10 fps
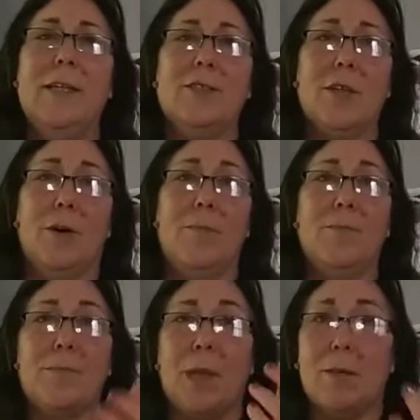So
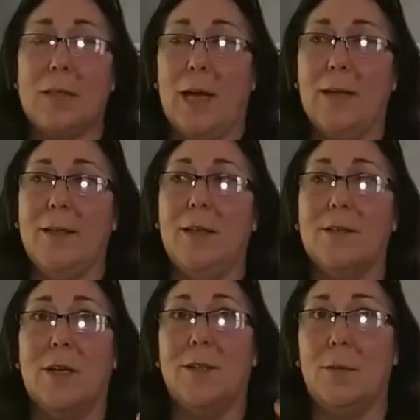that
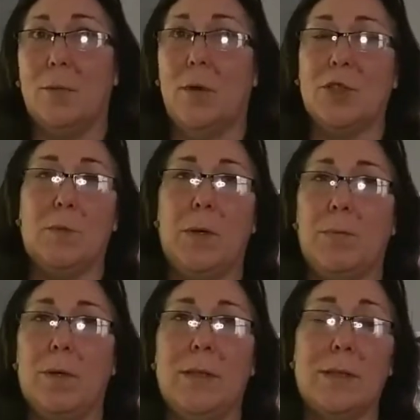is number one. Just be
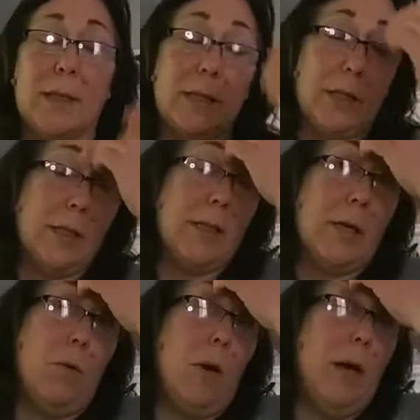realistic. It's going to
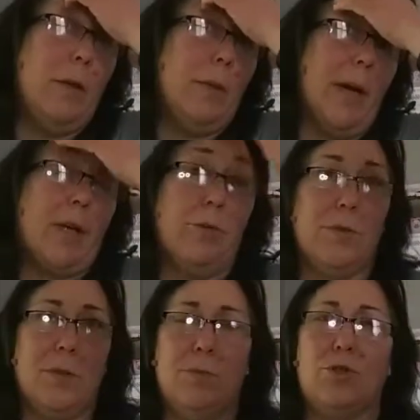take a while, and you might go through
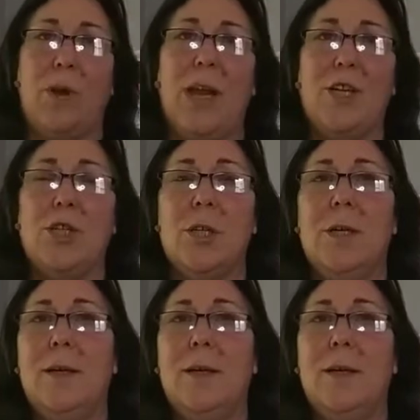some strange